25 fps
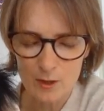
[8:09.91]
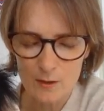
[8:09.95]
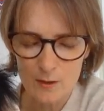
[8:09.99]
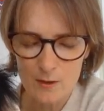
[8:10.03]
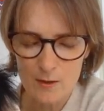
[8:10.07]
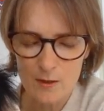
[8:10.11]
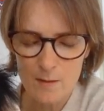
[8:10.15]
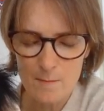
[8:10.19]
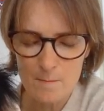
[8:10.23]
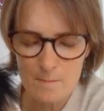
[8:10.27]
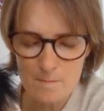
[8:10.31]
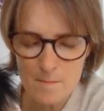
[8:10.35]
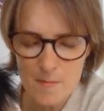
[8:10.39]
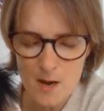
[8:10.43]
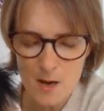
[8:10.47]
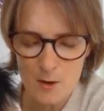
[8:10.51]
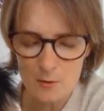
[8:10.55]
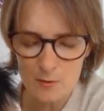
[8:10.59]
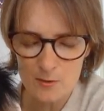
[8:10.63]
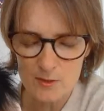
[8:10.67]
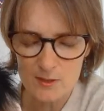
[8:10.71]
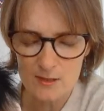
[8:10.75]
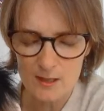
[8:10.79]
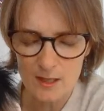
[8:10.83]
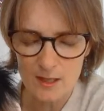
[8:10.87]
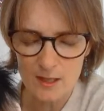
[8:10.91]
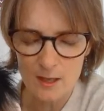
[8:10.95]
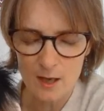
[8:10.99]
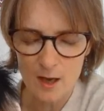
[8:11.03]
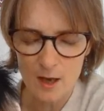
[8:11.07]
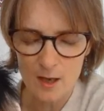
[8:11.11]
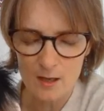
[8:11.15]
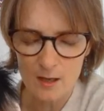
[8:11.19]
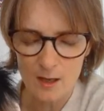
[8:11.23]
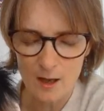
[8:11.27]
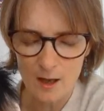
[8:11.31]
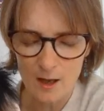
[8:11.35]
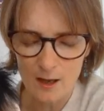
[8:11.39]
the most in
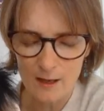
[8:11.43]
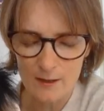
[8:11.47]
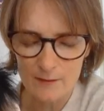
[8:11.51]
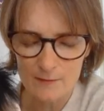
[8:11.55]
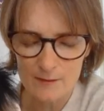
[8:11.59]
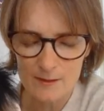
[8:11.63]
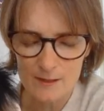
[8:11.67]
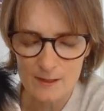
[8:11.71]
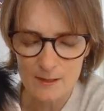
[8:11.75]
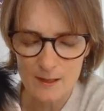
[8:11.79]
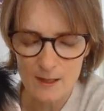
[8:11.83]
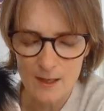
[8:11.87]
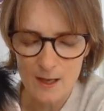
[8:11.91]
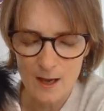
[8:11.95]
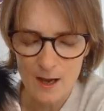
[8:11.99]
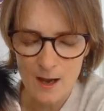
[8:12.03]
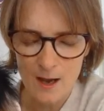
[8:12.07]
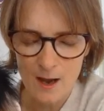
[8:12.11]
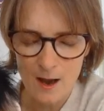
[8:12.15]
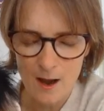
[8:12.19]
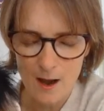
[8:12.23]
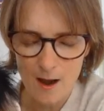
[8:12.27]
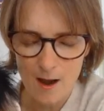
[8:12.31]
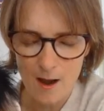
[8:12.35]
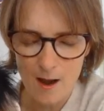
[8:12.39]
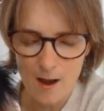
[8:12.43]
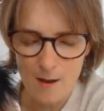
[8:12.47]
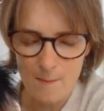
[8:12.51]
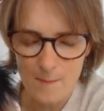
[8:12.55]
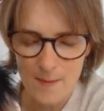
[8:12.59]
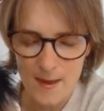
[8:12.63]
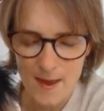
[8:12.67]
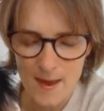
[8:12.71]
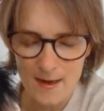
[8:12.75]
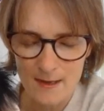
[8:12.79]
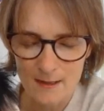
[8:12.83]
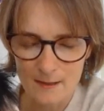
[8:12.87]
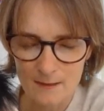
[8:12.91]
our lives.
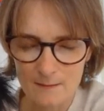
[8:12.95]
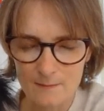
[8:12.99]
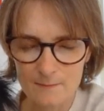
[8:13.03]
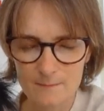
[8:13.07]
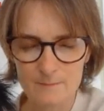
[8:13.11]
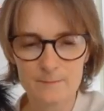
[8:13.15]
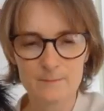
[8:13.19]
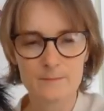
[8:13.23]
Amen.